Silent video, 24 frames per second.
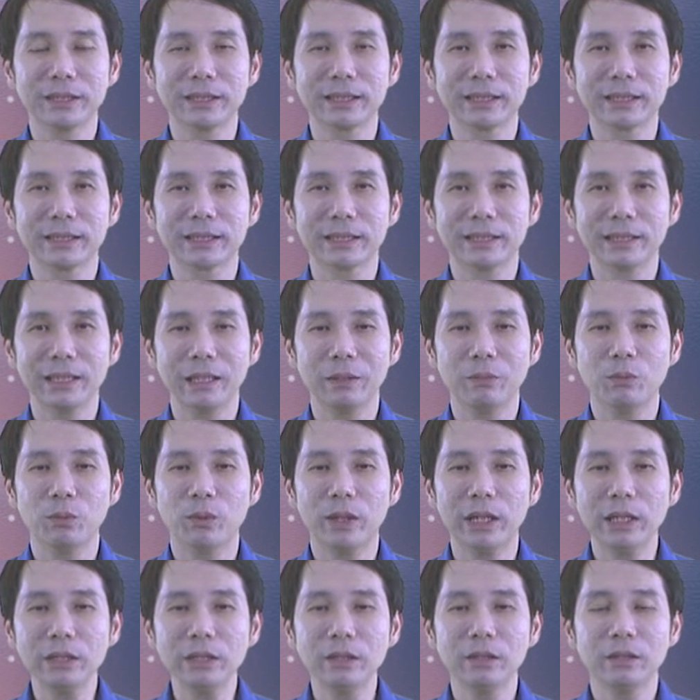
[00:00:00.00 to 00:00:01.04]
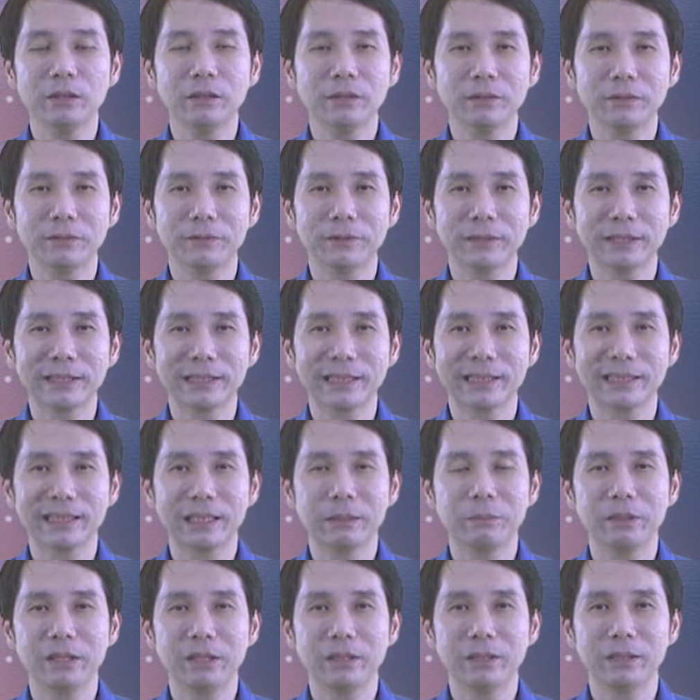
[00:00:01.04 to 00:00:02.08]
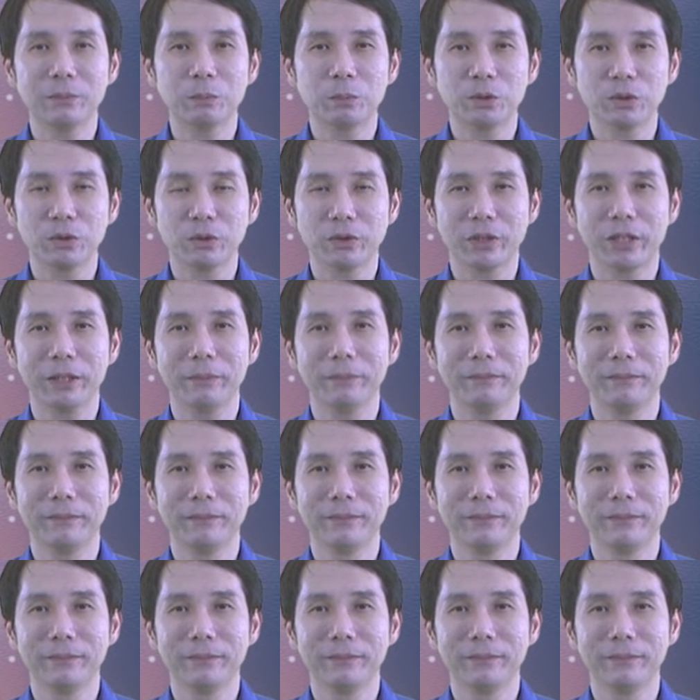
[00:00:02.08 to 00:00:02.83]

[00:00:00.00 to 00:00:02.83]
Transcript: This is Lab 1, First Assembly Program.